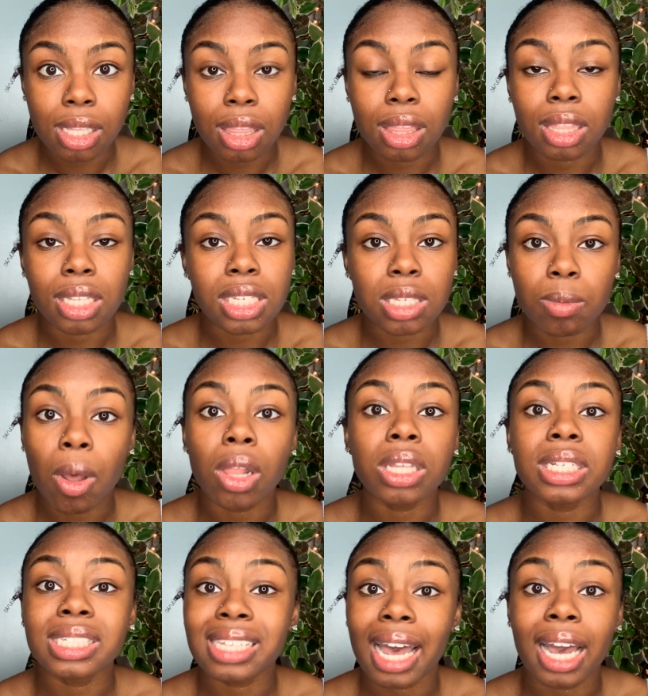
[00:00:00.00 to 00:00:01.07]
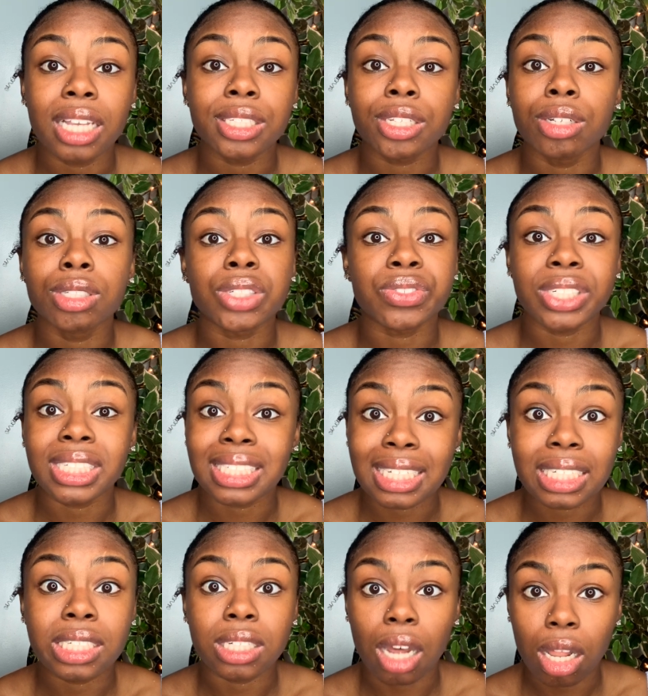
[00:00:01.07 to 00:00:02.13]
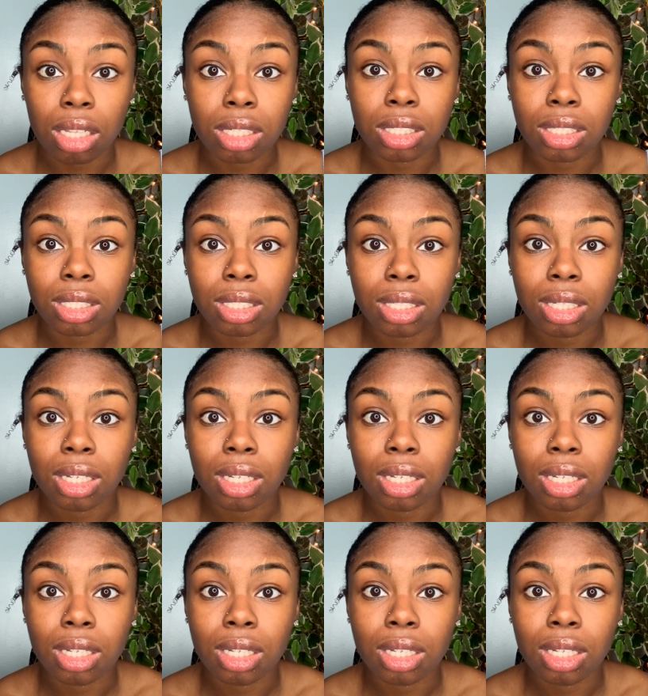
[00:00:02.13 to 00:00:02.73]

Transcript: The smallest size goes for six dollars.